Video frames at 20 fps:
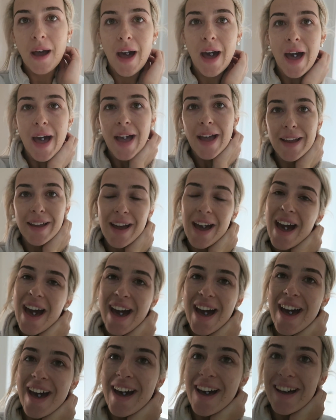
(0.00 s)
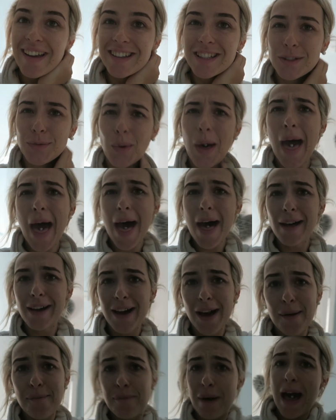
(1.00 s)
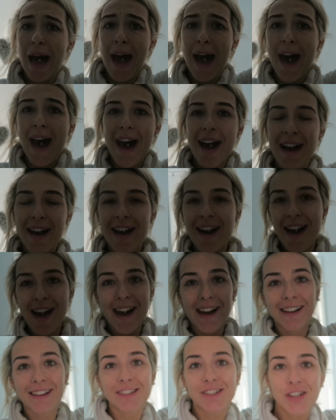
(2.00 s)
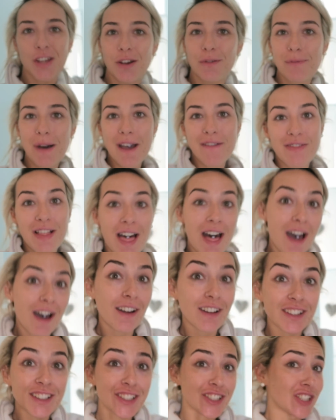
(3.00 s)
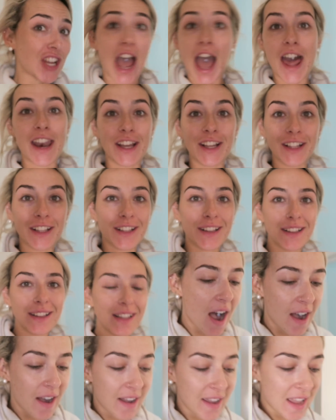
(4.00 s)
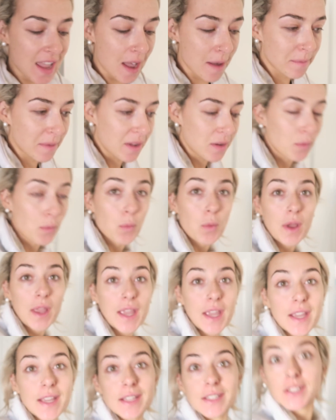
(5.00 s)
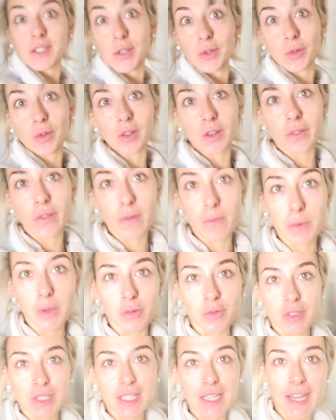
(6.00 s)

Hi guys, welcome back to my vlog channel. I am in way too good of a mood